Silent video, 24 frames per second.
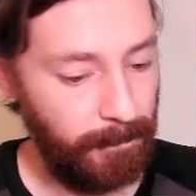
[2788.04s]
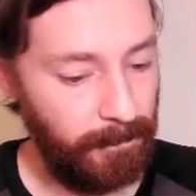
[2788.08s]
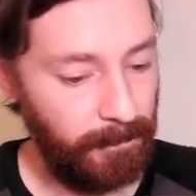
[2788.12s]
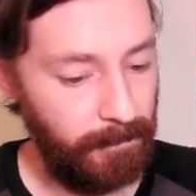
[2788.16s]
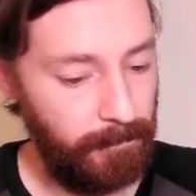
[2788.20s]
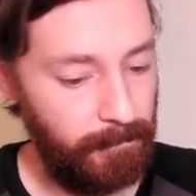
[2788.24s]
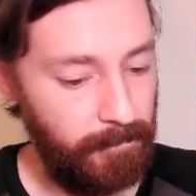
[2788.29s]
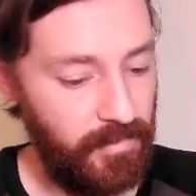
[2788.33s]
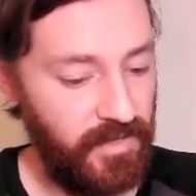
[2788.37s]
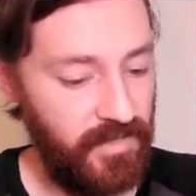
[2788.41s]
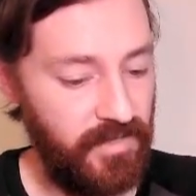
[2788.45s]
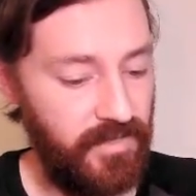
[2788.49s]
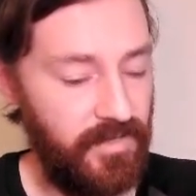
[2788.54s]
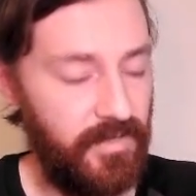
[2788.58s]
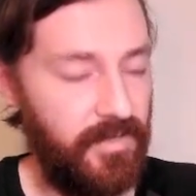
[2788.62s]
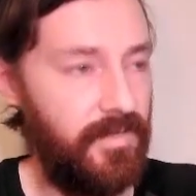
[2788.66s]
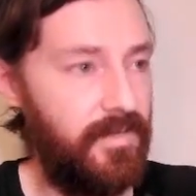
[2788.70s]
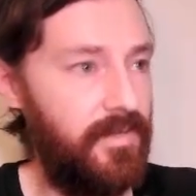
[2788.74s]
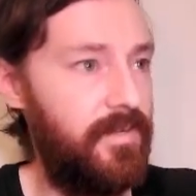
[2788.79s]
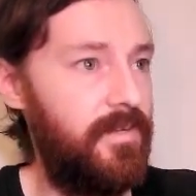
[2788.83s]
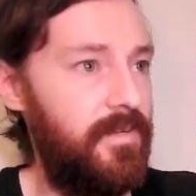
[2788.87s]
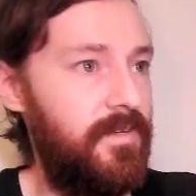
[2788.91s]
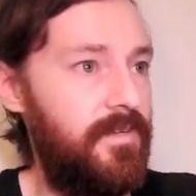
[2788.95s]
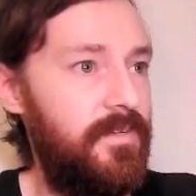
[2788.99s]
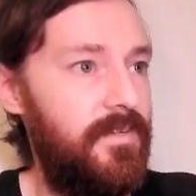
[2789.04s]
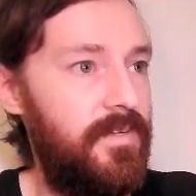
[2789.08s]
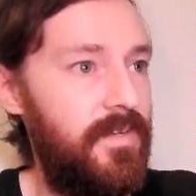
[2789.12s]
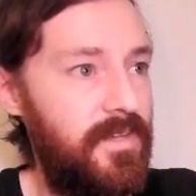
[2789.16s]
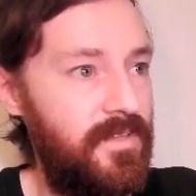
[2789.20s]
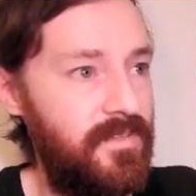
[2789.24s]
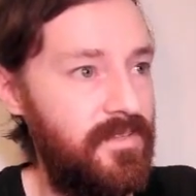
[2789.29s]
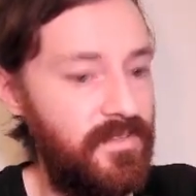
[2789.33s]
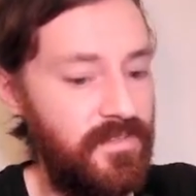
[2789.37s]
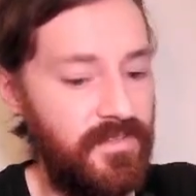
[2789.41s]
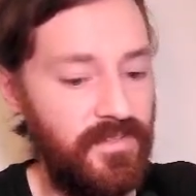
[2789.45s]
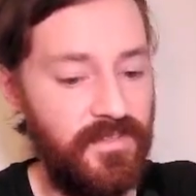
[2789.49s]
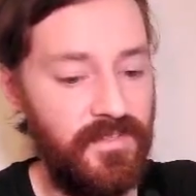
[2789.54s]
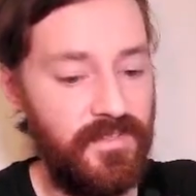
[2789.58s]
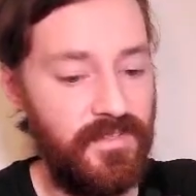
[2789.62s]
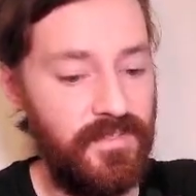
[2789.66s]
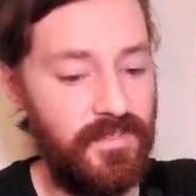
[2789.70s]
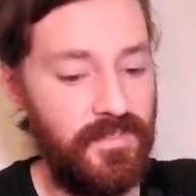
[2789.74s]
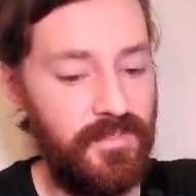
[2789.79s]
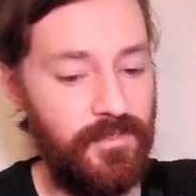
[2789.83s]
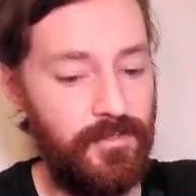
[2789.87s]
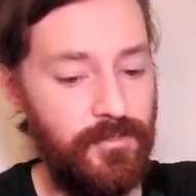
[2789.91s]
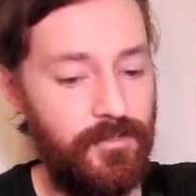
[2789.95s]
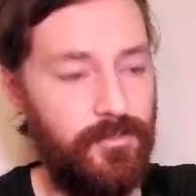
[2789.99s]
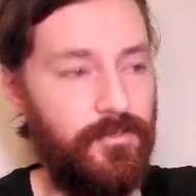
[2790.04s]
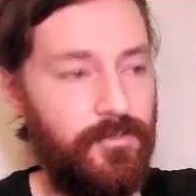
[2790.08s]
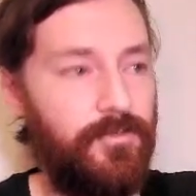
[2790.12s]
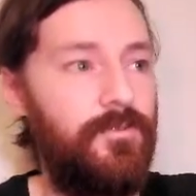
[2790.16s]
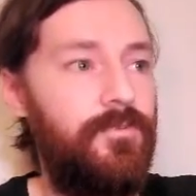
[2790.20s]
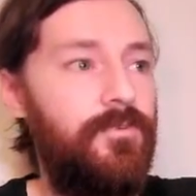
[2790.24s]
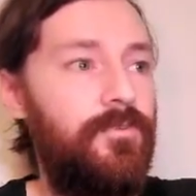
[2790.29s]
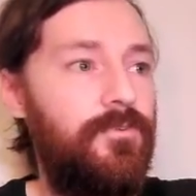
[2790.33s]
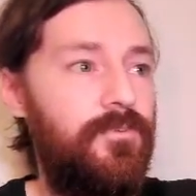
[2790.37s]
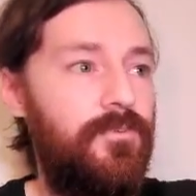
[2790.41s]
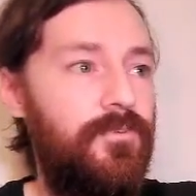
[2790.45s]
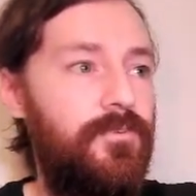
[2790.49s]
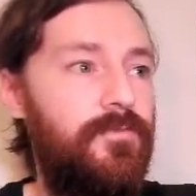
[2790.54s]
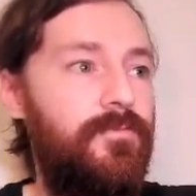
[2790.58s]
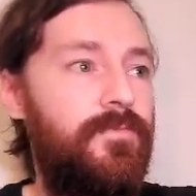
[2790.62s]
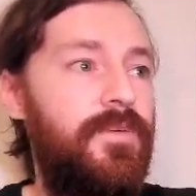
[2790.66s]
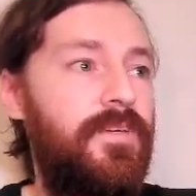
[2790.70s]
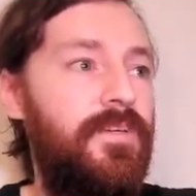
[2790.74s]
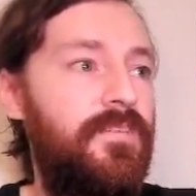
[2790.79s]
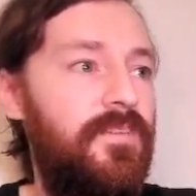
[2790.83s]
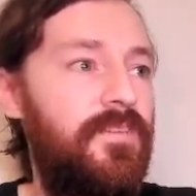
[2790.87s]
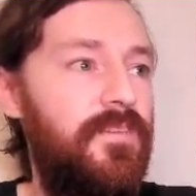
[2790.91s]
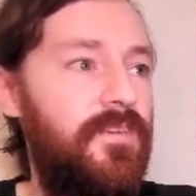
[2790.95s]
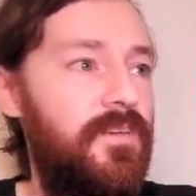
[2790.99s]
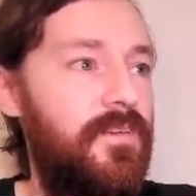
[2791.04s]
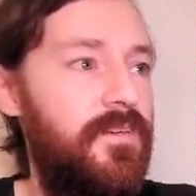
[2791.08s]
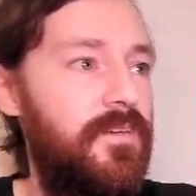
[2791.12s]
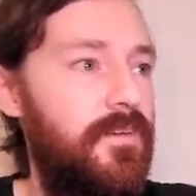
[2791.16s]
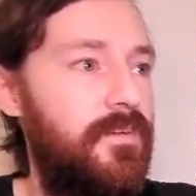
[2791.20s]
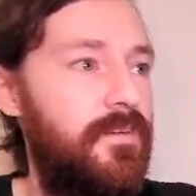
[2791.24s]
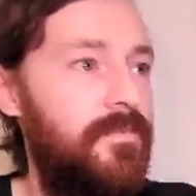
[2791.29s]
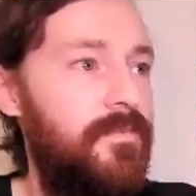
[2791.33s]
But as it is, not an amazing hit.